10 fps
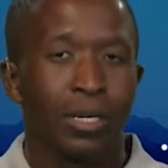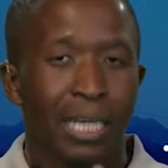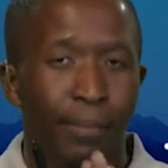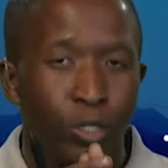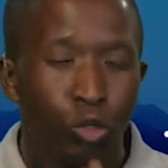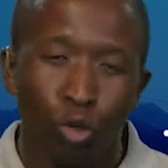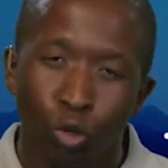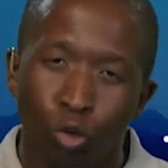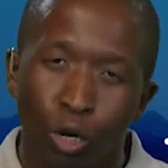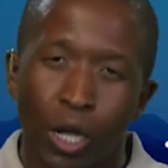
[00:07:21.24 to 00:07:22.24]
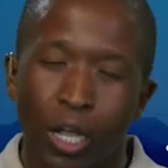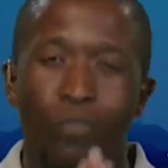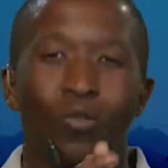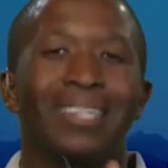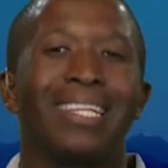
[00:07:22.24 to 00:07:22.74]
Number two, if
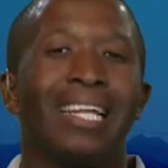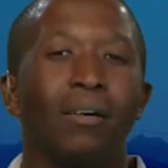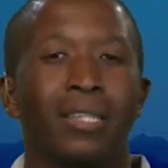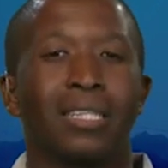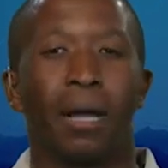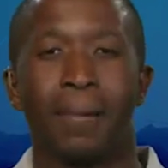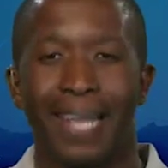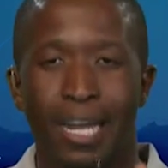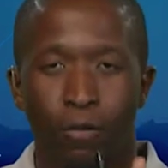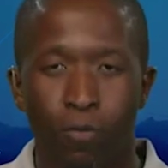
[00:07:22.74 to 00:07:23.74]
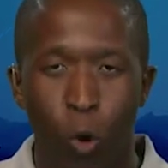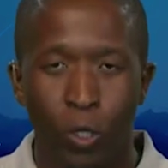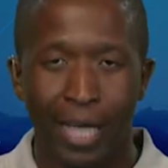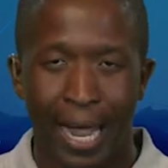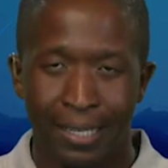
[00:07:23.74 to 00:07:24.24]
you are dealing with a double angle of
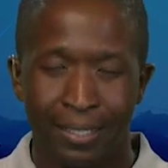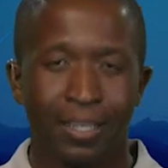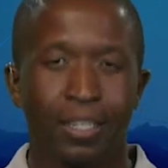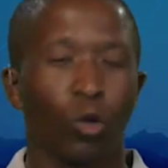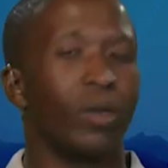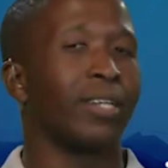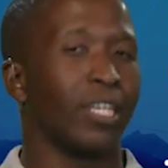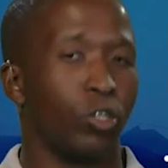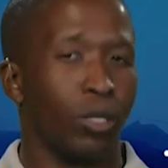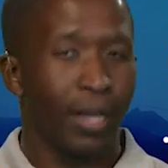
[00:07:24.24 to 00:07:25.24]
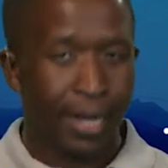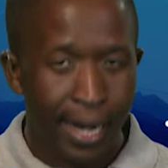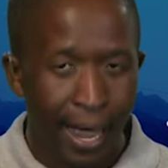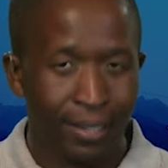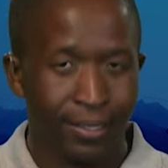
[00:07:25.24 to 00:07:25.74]
cosine, don't rush,
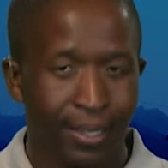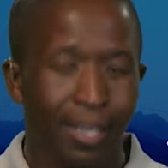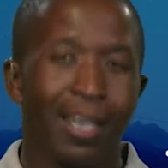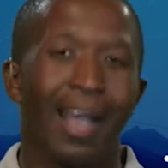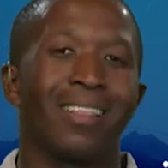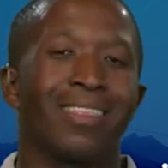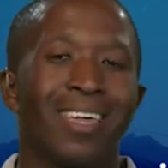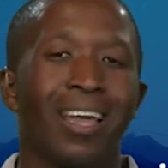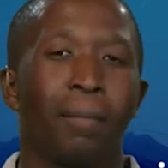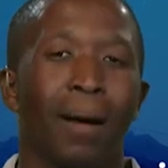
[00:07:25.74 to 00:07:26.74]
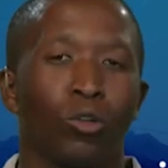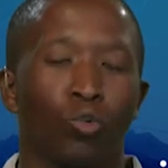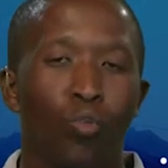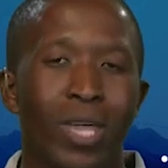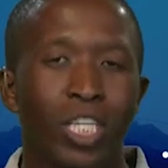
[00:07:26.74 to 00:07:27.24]
relax. And think about
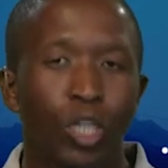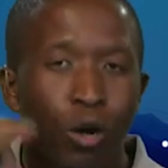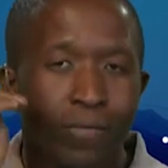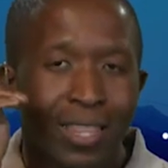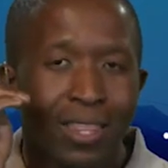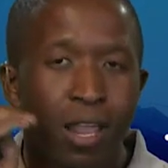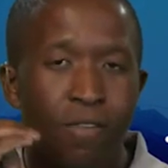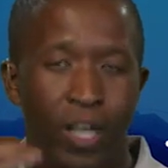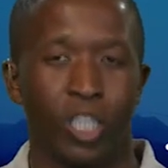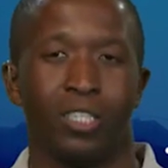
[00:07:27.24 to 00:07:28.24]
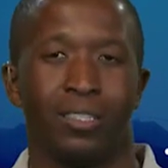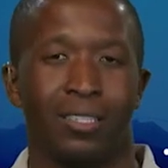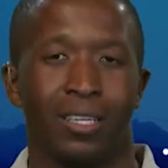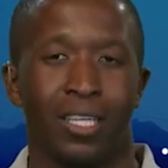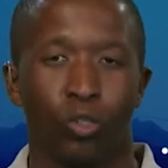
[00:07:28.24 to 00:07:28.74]
which of the three
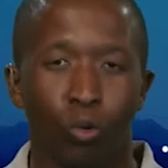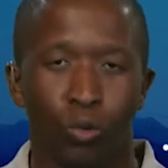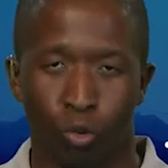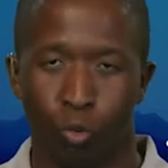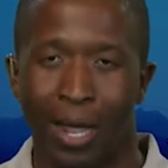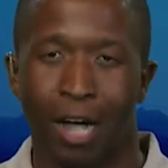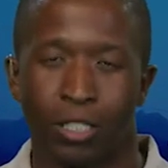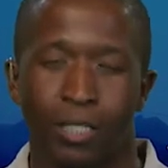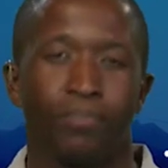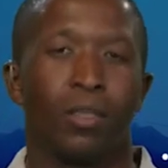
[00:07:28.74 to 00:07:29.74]
versions is going to work out.